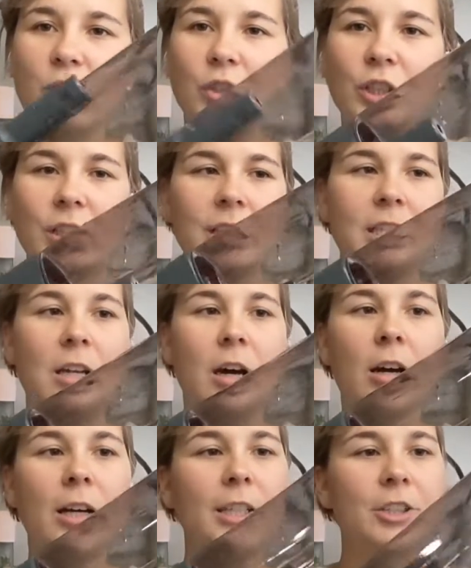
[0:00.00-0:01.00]
really
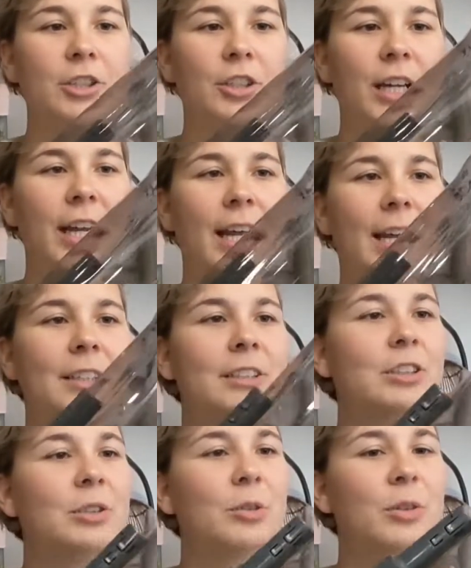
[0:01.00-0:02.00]
large and
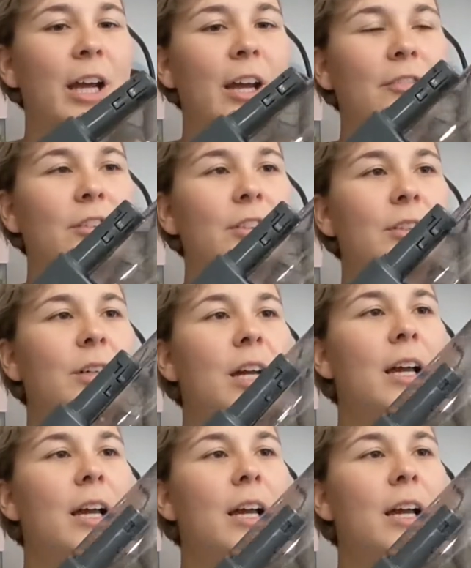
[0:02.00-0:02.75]
you don't have to